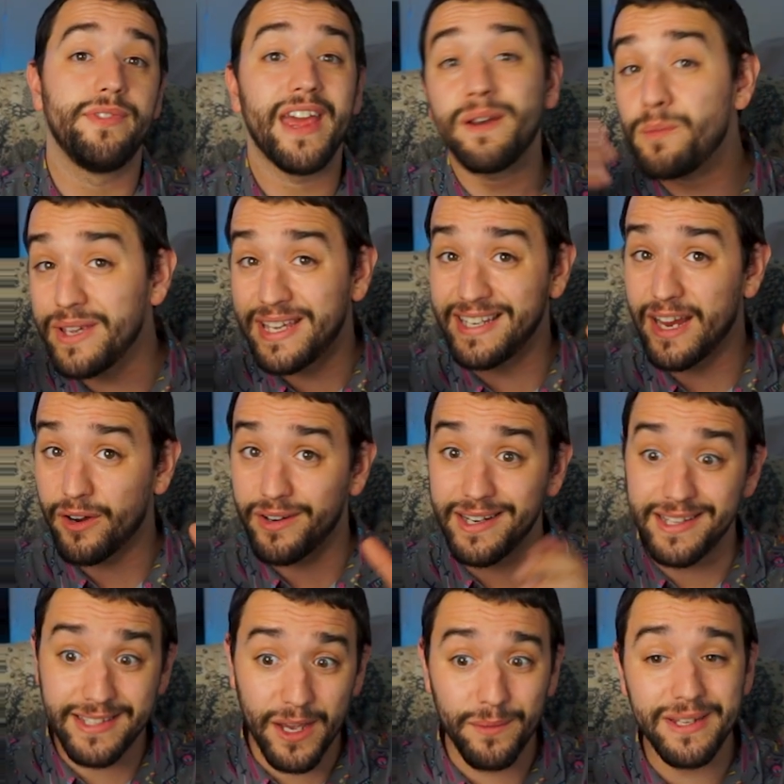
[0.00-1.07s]
Then we can narrow
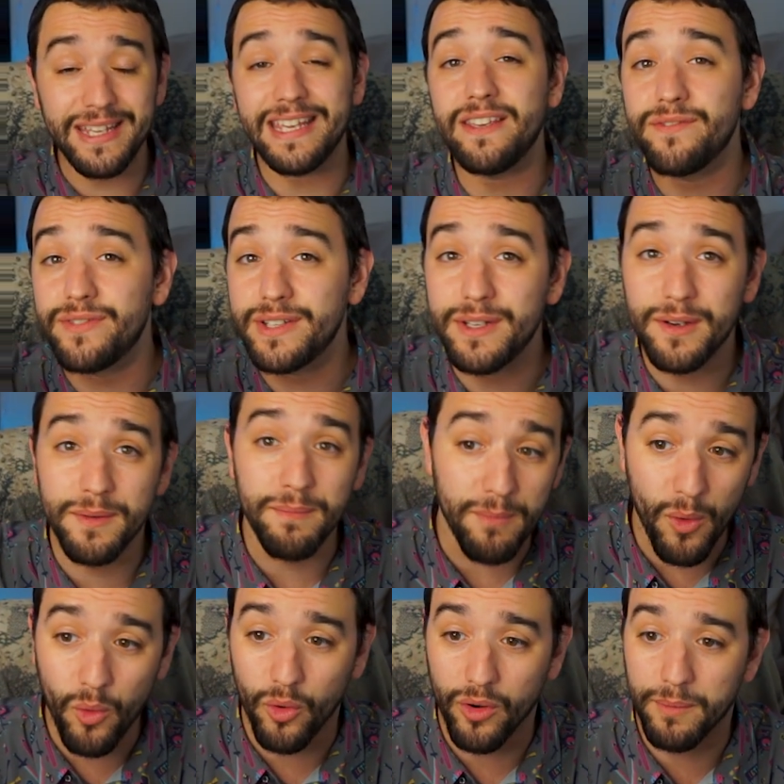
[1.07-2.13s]
it down even
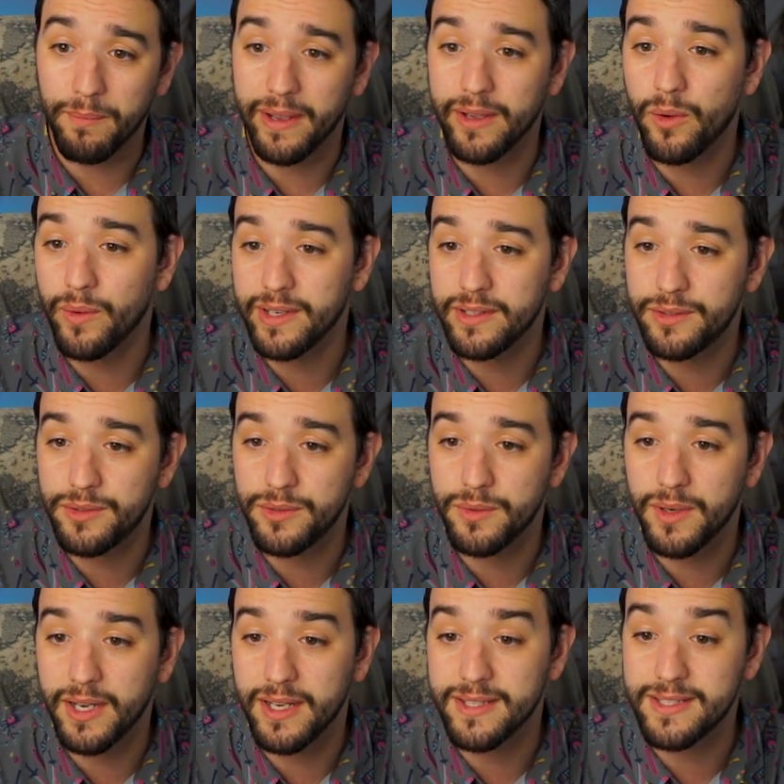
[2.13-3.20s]
more by going
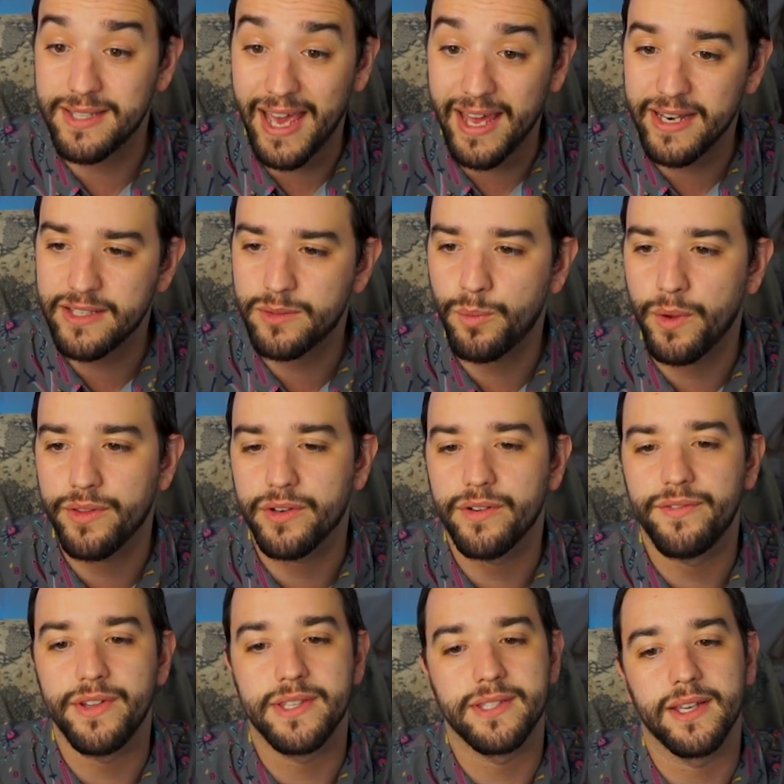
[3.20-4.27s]
to status, whether
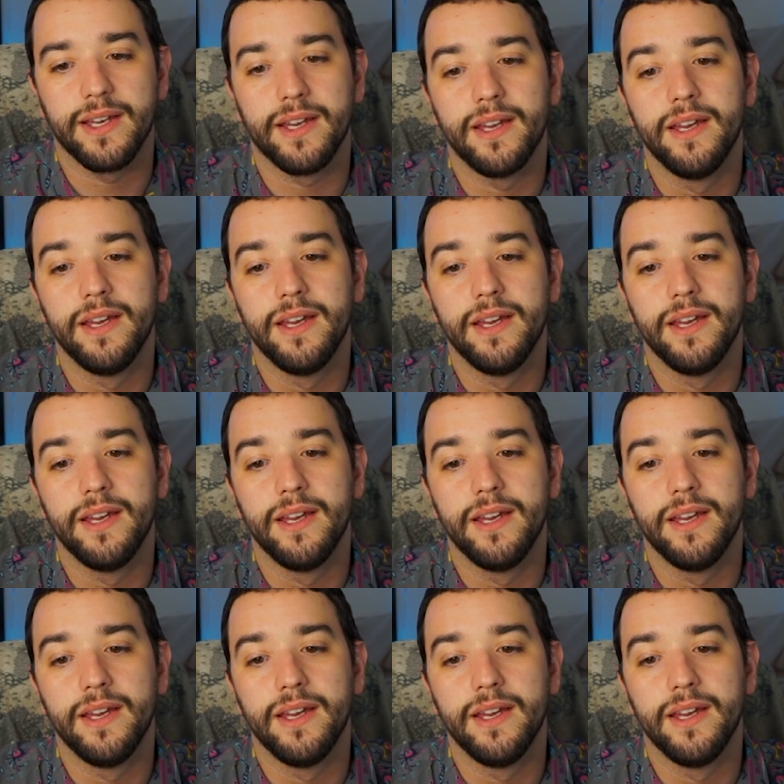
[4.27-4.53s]
if it's a